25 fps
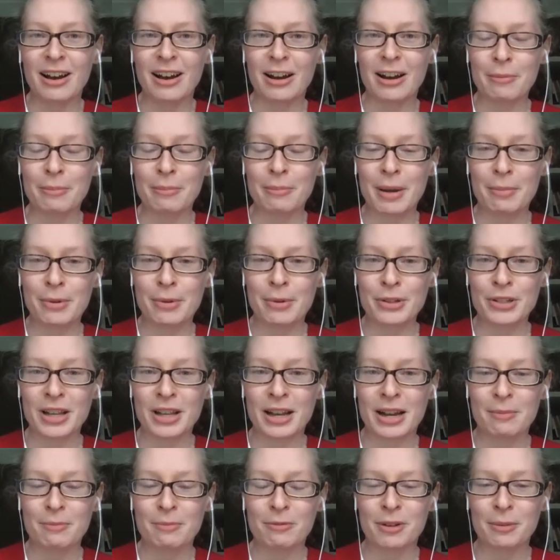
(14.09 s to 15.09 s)
Our members
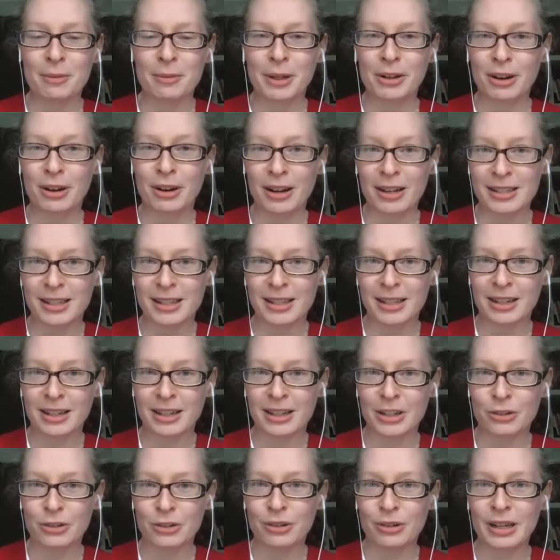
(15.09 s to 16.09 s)
come from across the
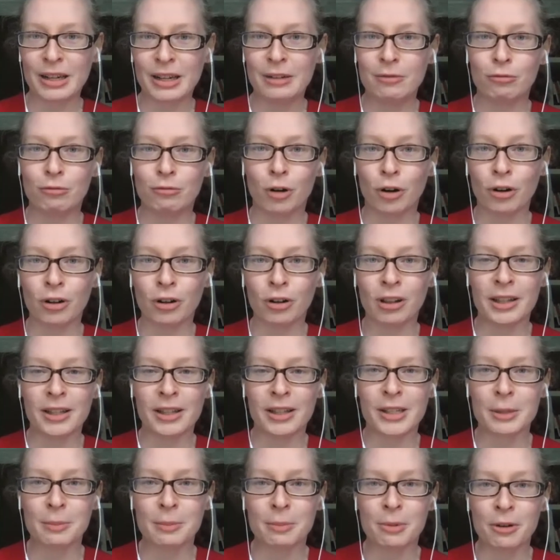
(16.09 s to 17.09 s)
country, rural
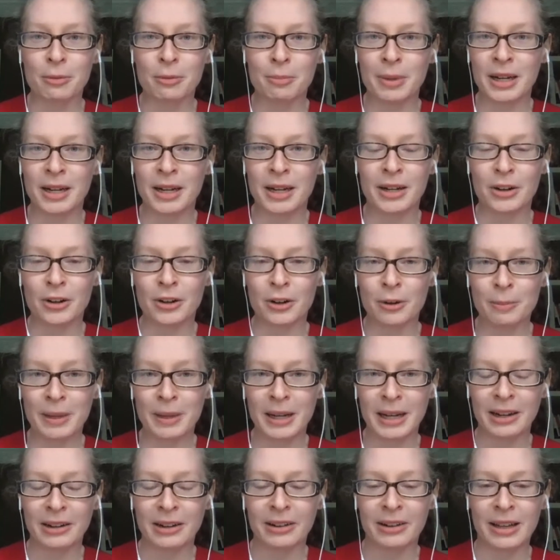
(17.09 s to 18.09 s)
and suburban and
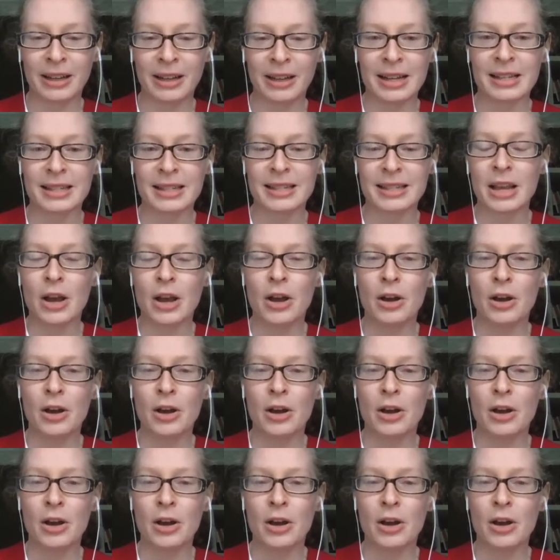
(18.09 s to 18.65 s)
urban areas,